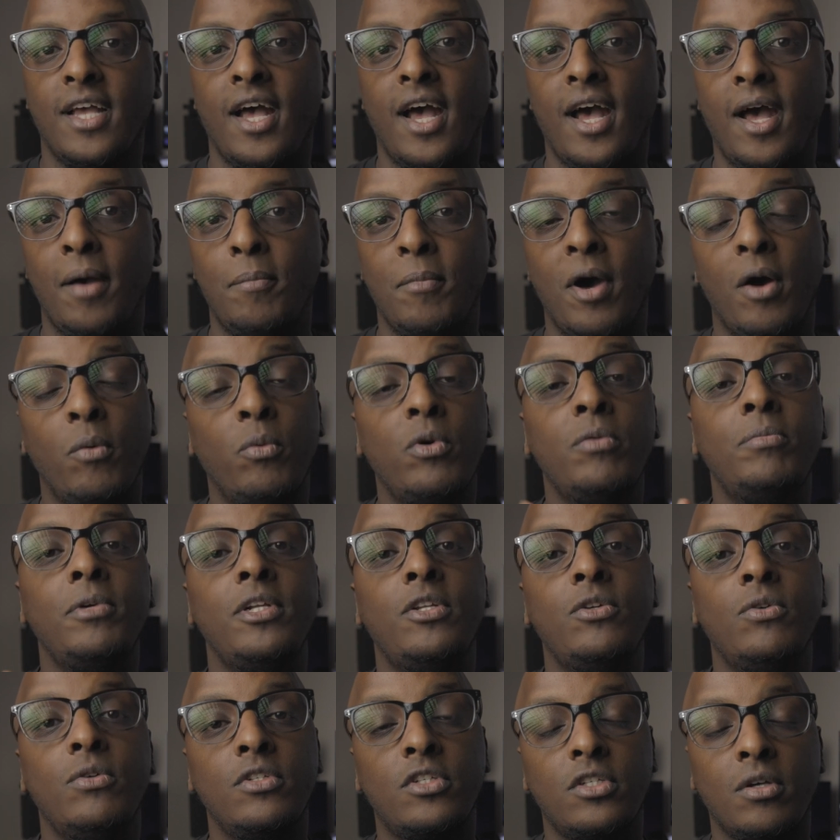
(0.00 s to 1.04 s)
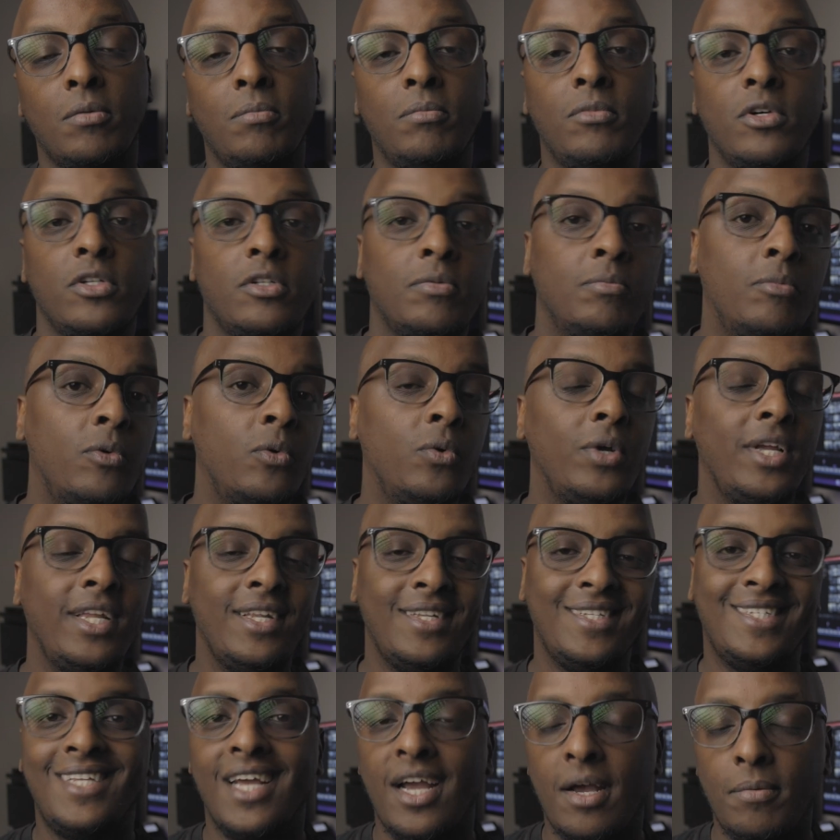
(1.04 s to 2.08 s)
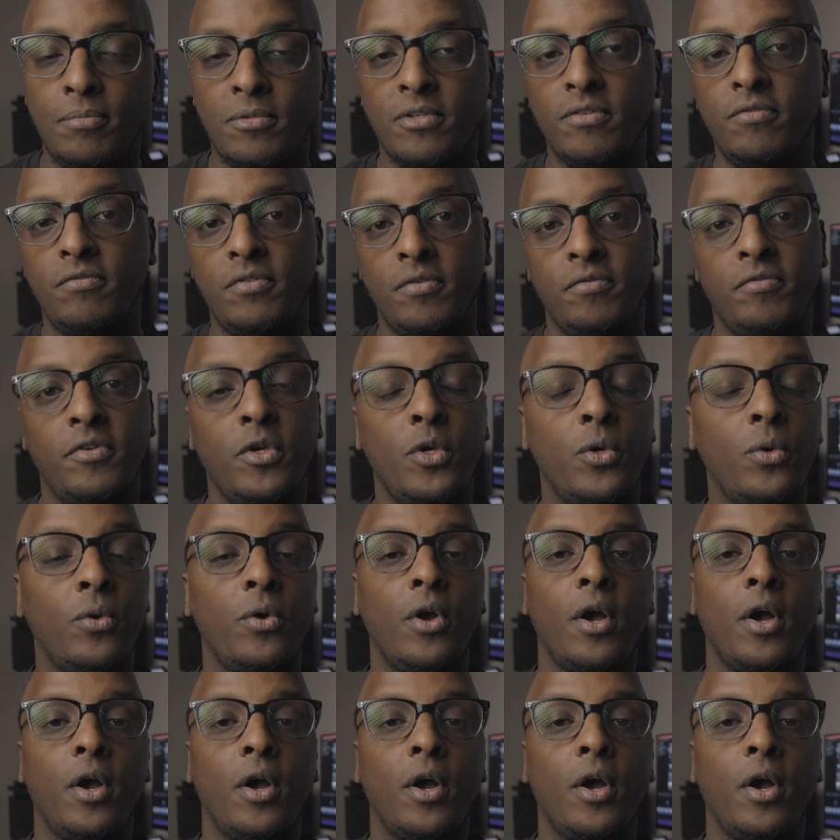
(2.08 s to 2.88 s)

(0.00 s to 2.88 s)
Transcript: I will be doing some much more in-depth review